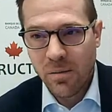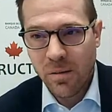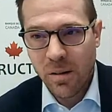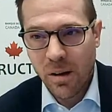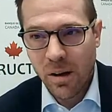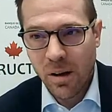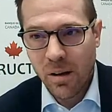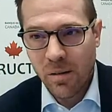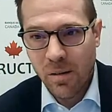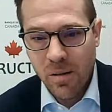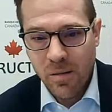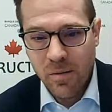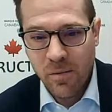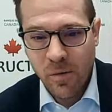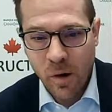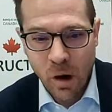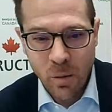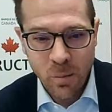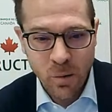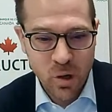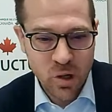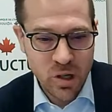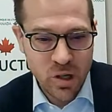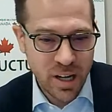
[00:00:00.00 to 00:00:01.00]
uh,
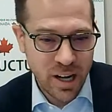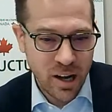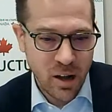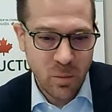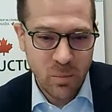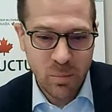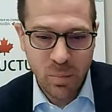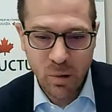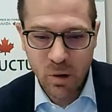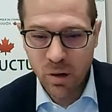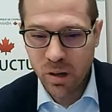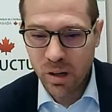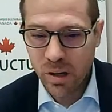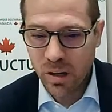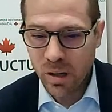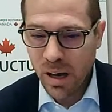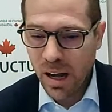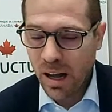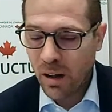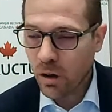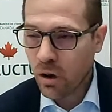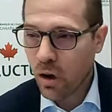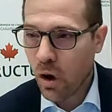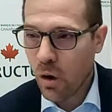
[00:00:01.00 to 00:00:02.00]
farmers in Alberta,
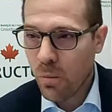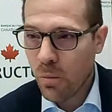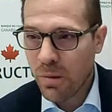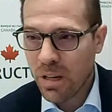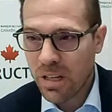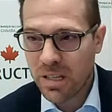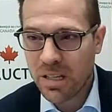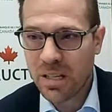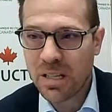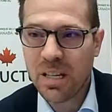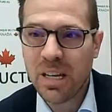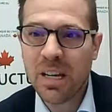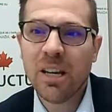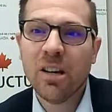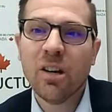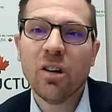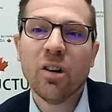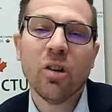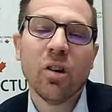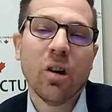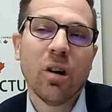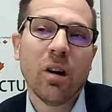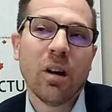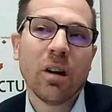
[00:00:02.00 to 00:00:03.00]
Algoma
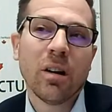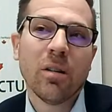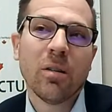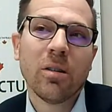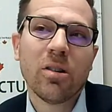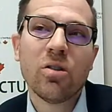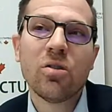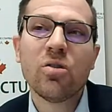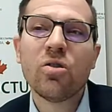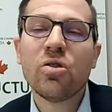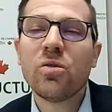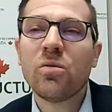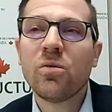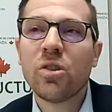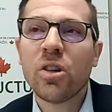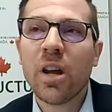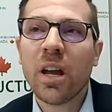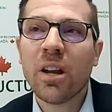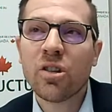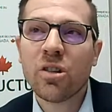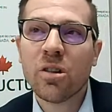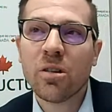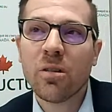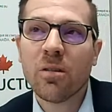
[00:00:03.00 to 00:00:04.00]
Steel on a
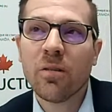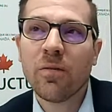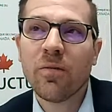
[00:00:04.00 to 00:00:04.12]
change to their